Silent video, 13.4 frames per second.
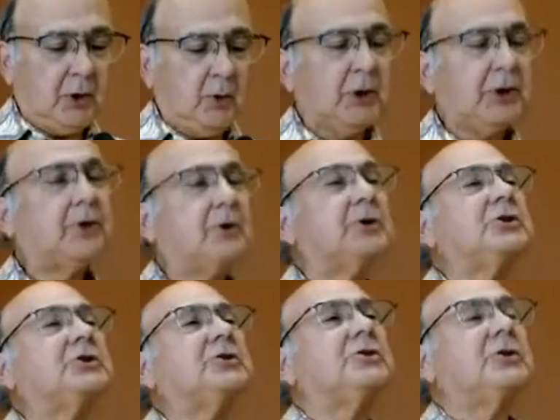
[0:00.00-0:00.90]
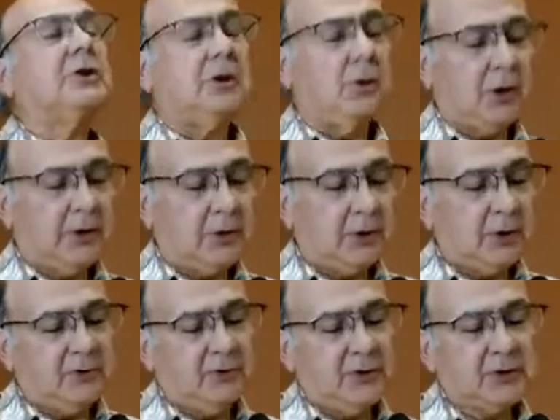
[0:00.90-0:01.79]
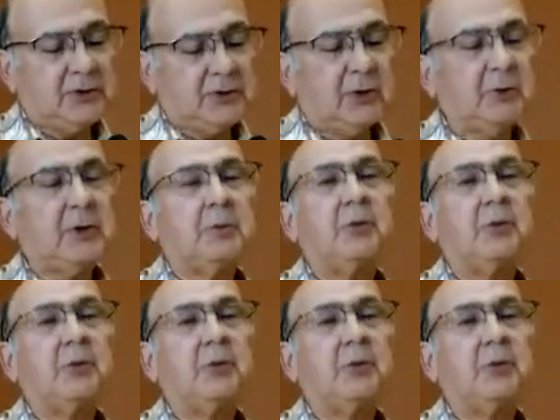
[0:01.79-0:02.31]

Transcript: wonder, wonder if he's from the